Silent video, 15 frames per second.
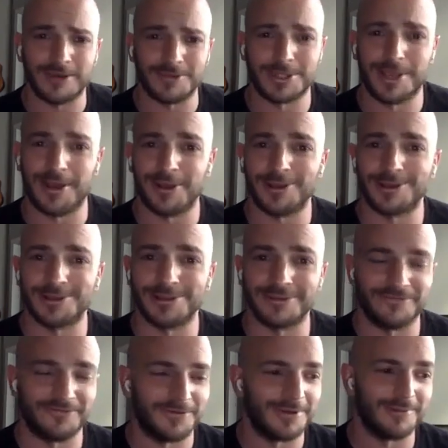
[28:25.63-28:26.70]
I was talking
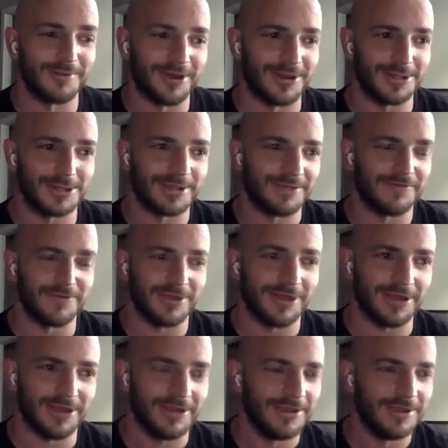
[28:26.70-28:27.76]
to a friend of mine at
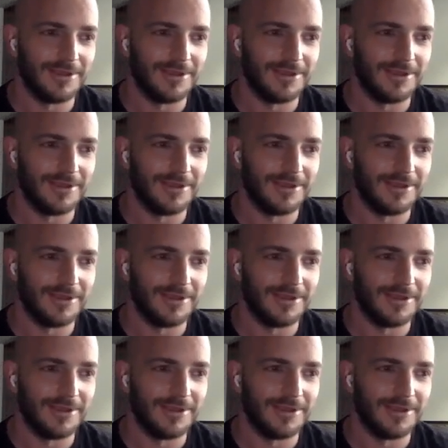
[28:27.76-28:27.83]
Chick-fil-A,